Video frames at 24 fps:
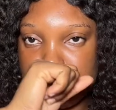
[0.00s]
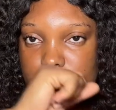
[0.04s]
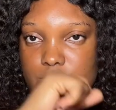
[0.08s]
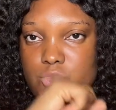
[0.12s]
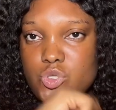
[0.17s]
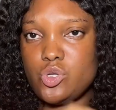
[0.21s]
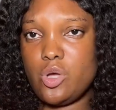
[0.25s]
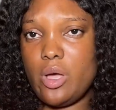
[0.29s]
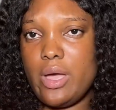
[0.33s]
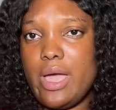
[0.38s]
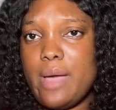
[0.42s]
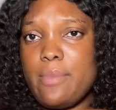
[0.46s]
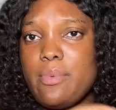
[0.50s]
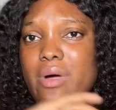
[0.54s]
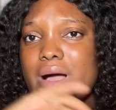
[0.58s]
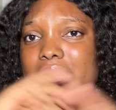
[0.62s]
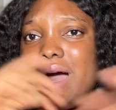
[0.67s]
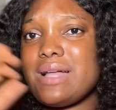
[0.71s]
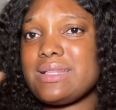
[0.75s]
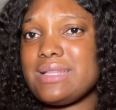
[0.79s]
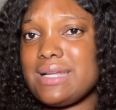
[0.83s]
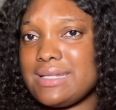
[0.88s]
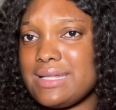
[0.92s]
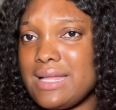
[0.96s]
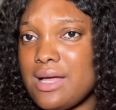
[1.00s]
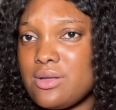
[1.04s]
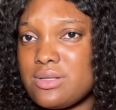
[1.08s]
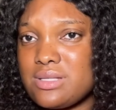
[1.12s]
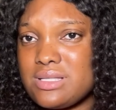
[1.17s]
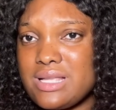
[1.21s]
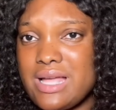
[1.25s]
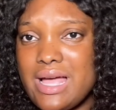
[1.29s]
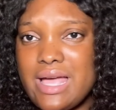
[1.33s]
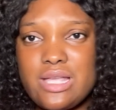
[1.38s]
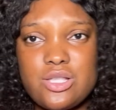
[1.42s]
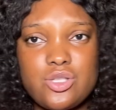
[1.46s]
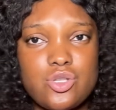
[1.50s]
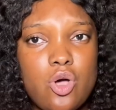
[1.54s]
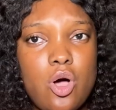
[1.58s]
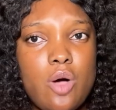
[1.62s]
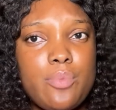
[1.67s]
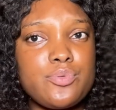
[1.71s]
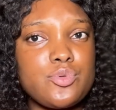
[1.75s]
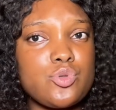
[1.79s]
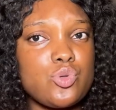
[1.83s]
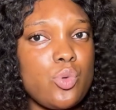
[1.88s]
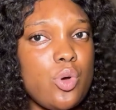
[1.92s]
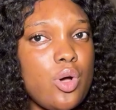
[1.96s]
So Ebuka had announced that it's
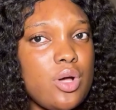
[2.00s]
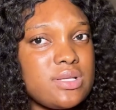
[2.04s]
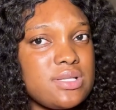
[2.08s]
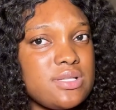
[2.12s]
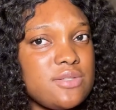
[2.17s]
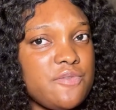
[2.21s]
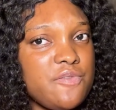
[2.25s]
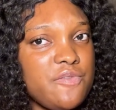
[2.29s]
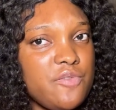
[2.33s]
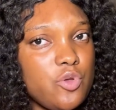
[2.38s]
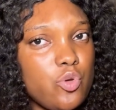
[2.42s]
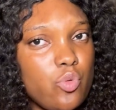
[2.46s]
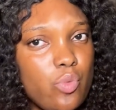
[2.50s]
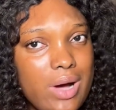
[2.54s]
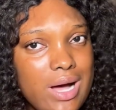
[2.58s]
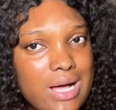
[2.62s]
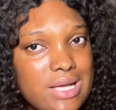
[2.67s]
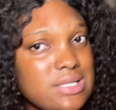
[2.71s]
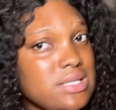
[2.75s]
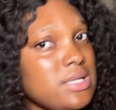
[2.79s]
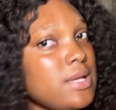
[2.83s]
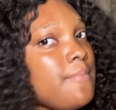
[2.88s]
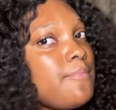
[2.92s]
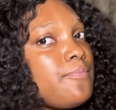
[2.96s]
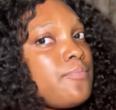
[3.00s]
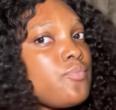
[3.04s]
up to us, the viewers,